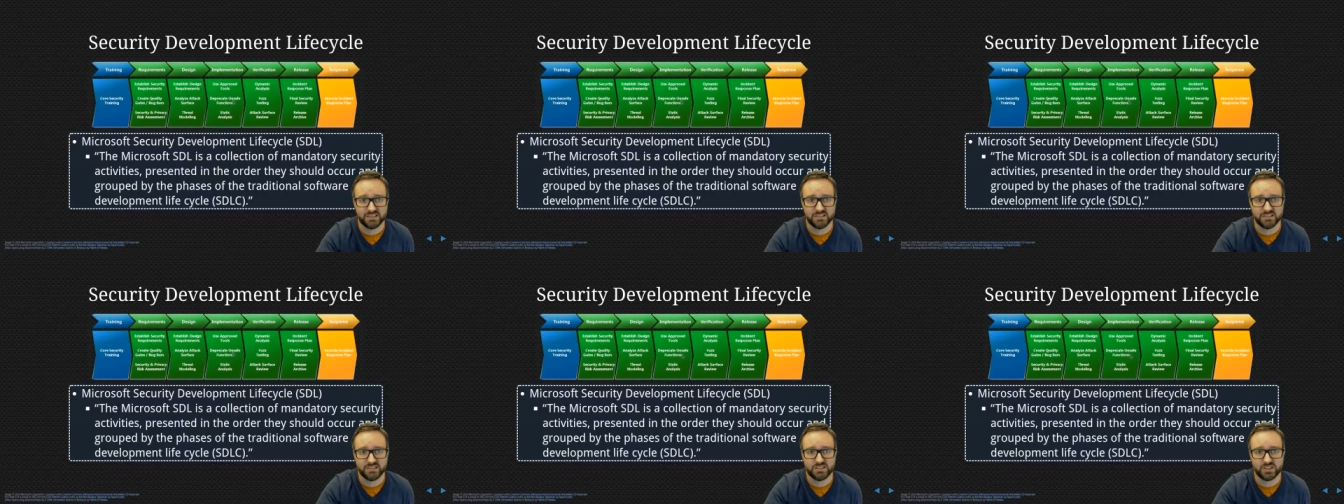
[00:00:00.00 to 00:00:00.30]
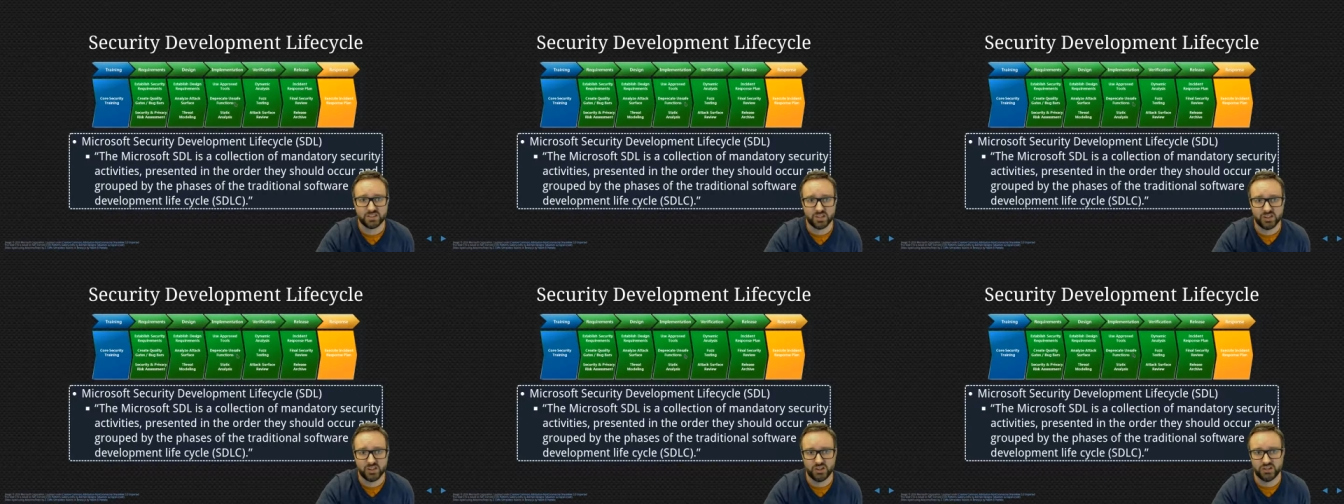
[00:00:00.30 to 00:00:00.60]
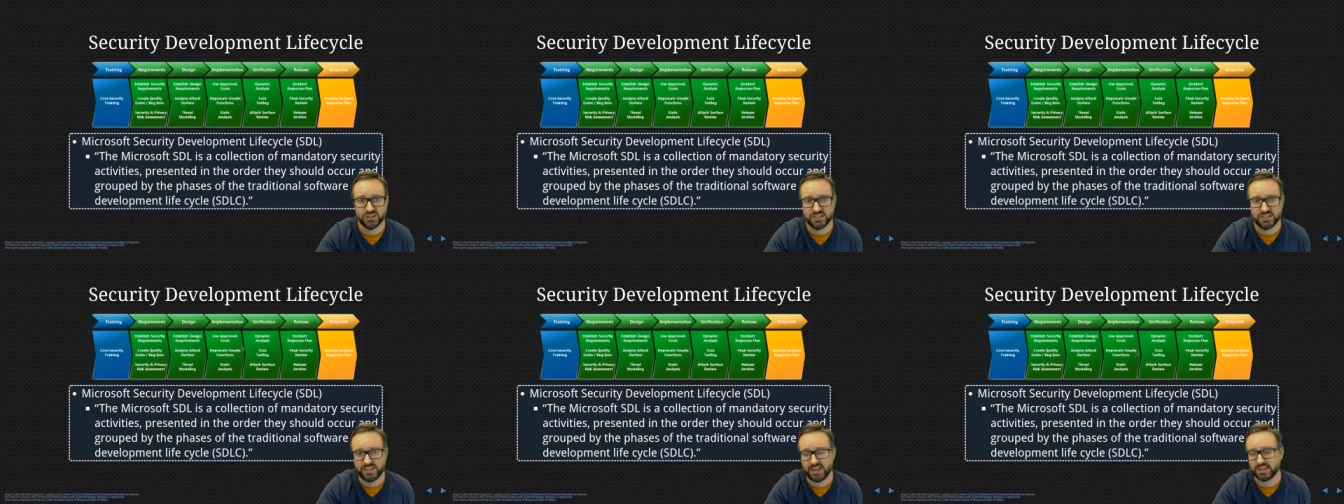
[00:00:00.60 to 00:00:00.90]
to
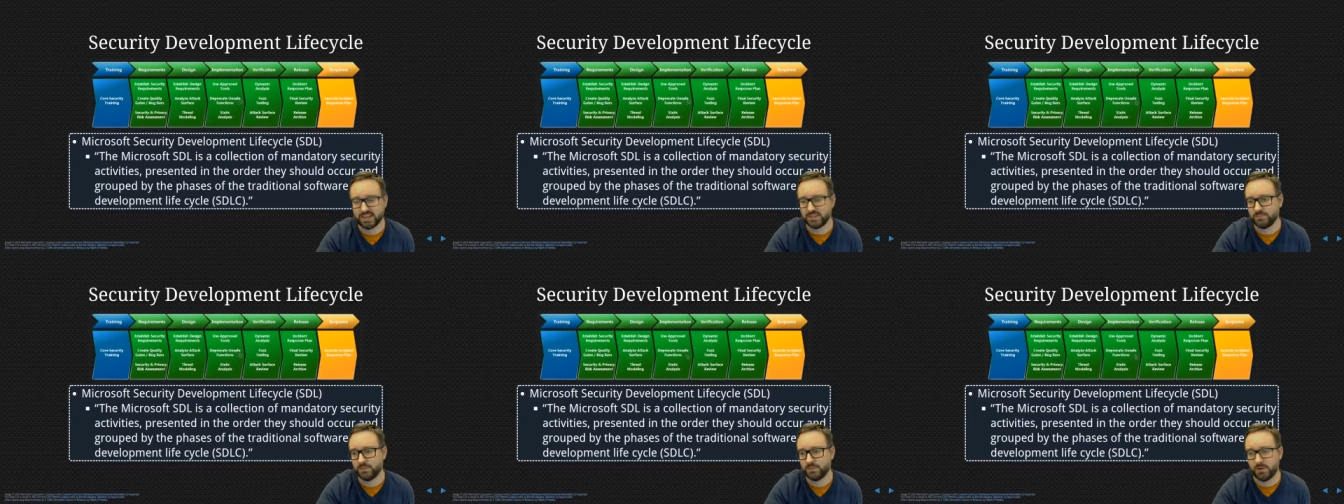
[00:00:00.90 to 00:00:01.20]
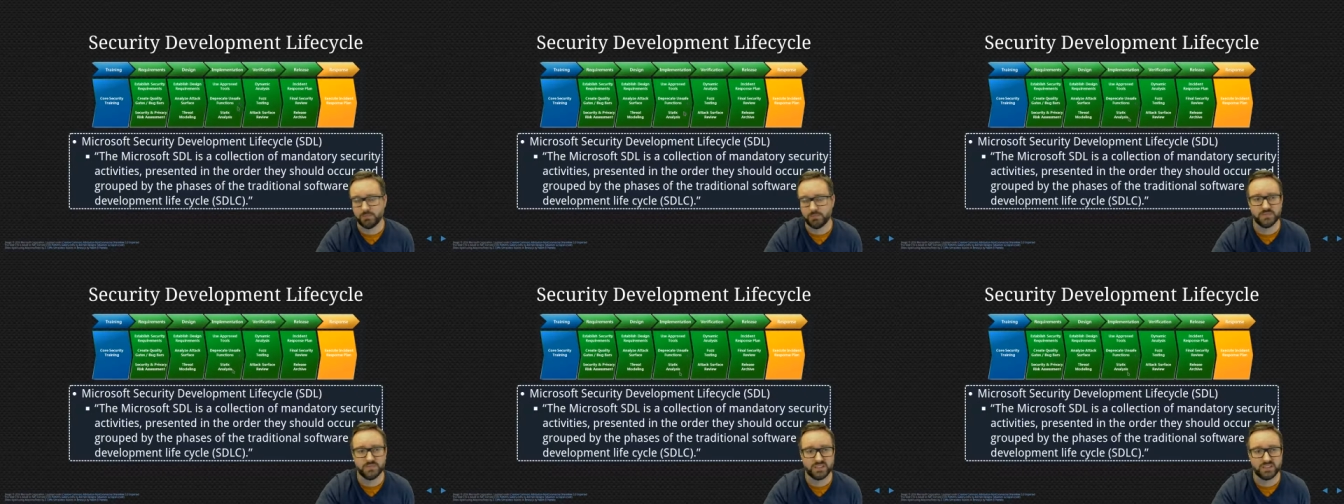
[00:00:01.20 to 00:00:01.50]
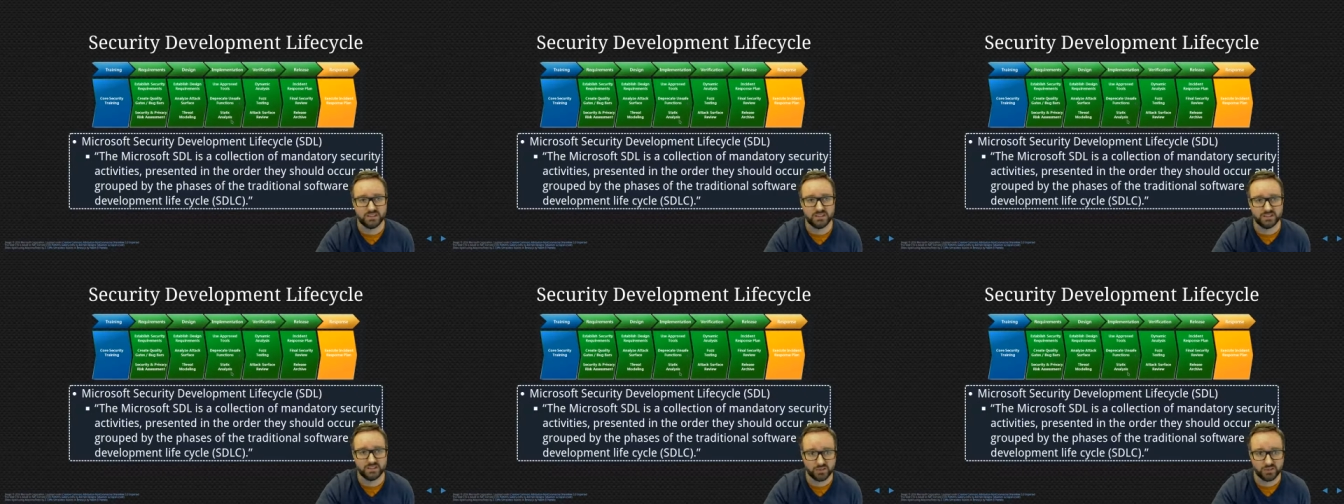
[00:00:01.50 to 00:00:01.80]
detect problems in
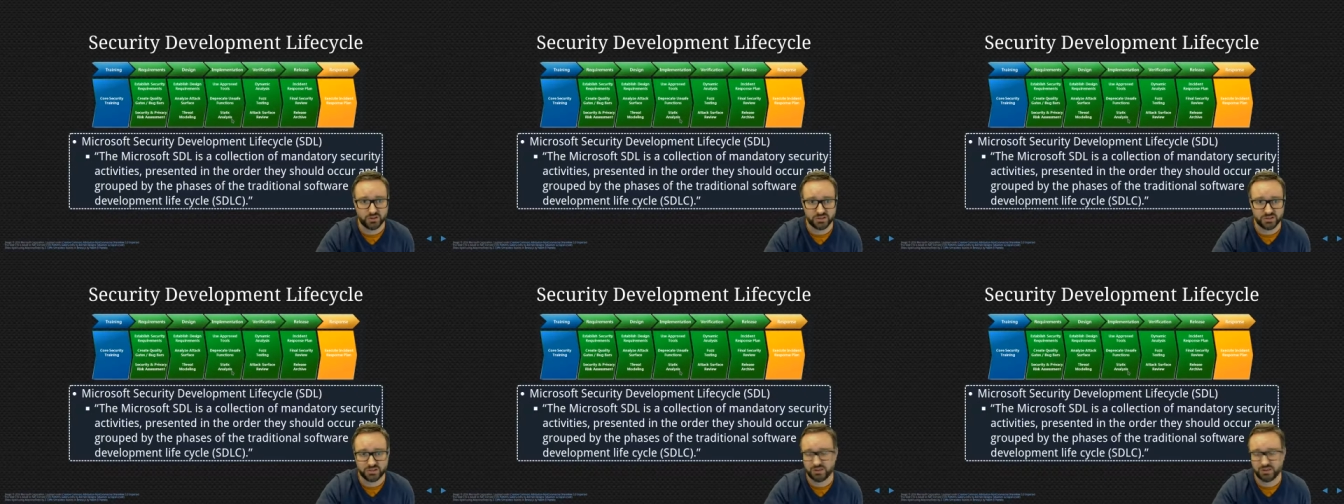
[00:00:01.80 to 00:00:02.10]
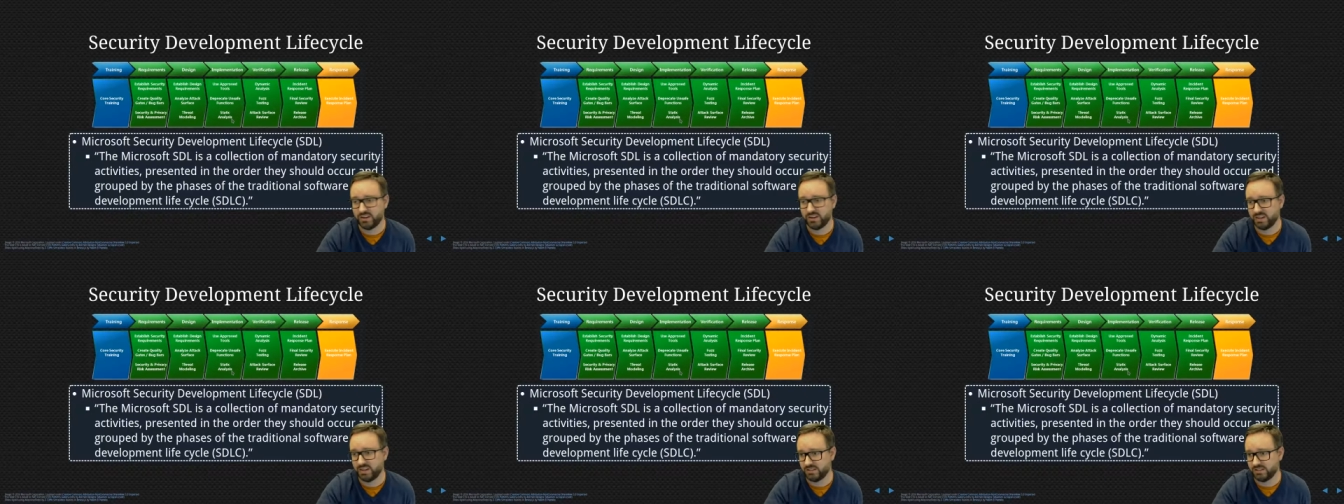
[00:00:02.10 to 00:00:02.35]
your source code as